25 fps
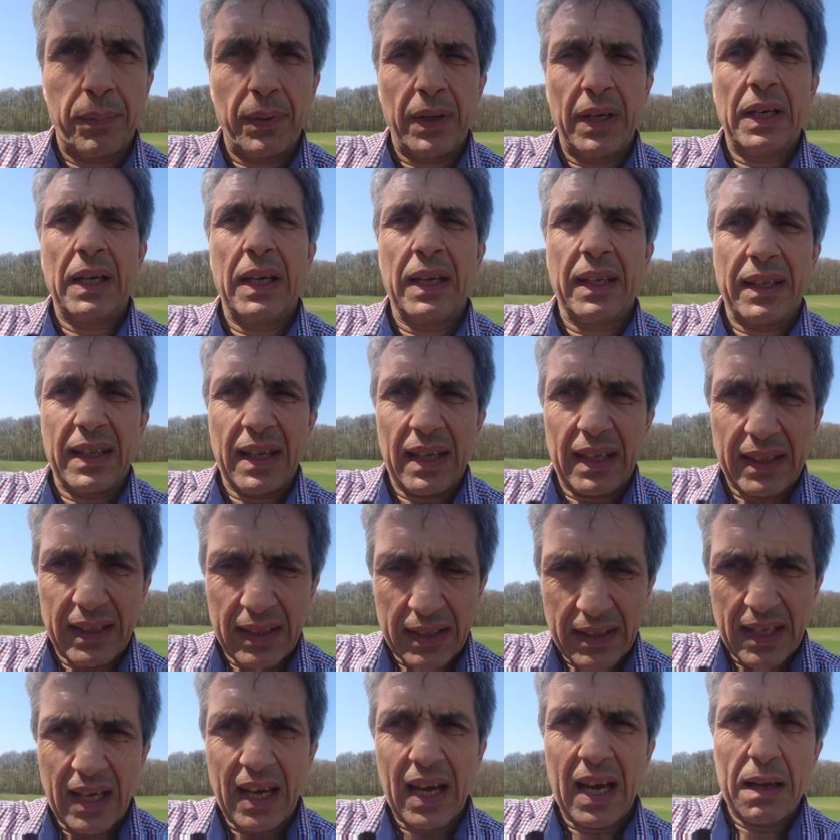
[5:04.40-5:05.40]
really the,
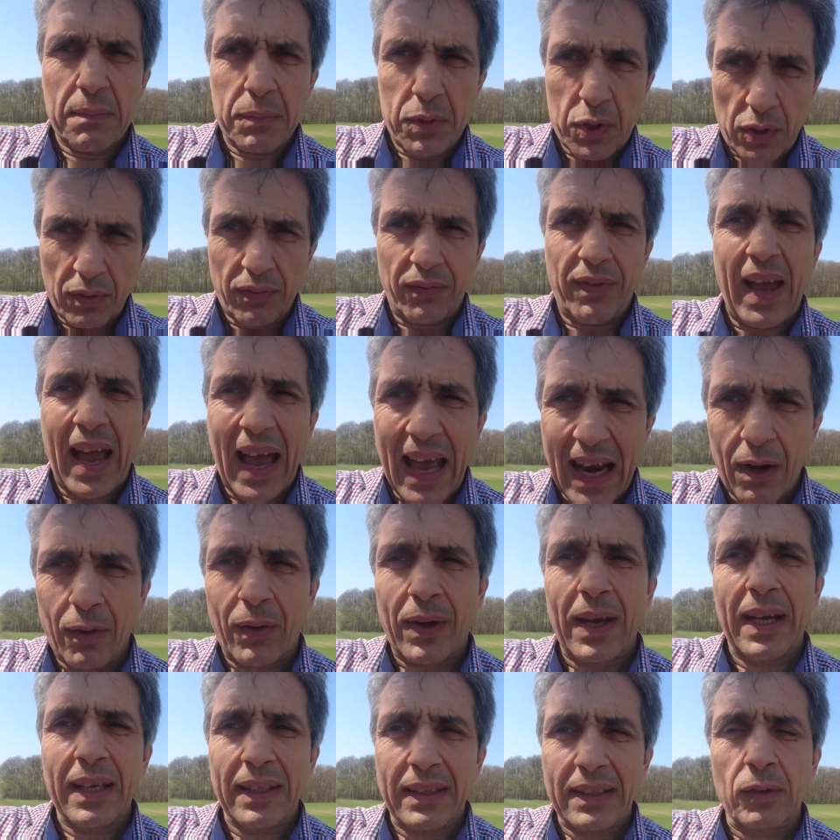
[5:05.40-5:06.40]
the times you've
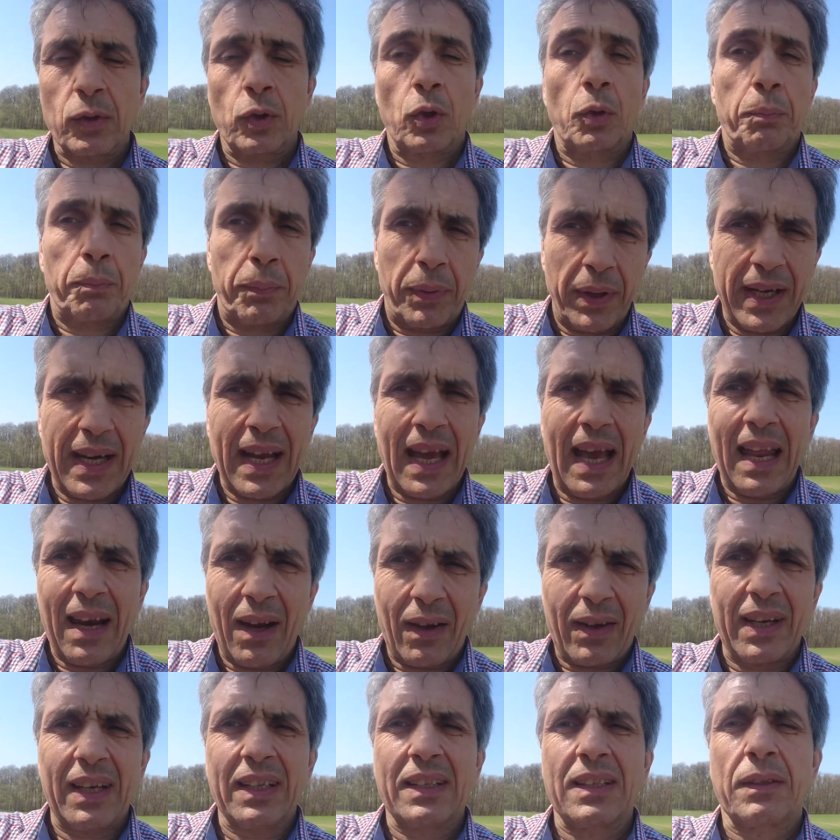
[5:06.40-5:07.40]
allocated or
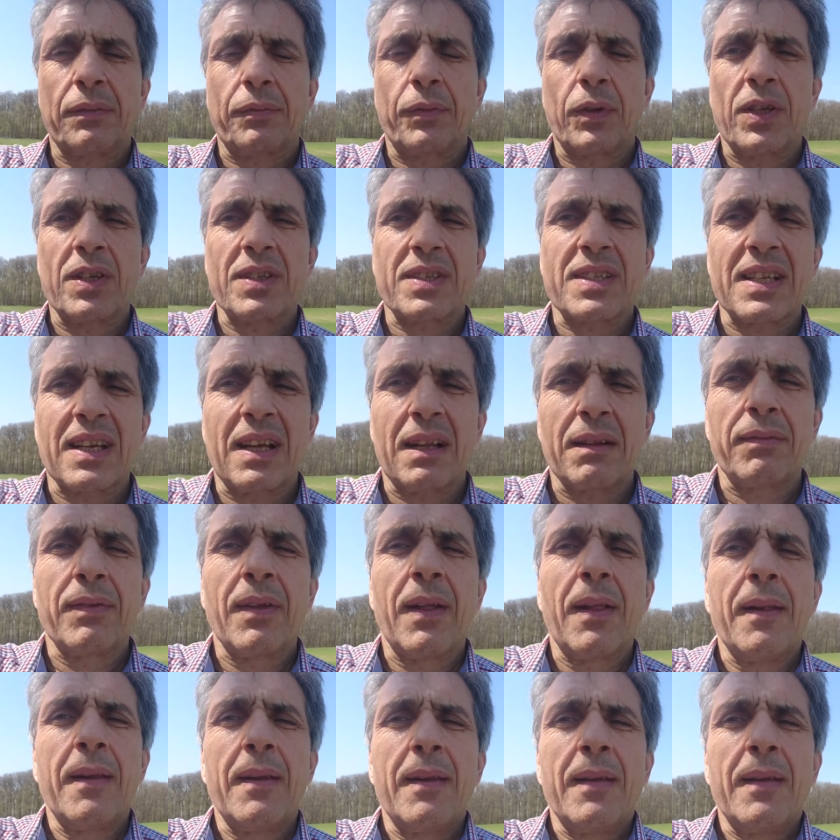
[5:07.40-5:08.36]
pre-allocated for yourself.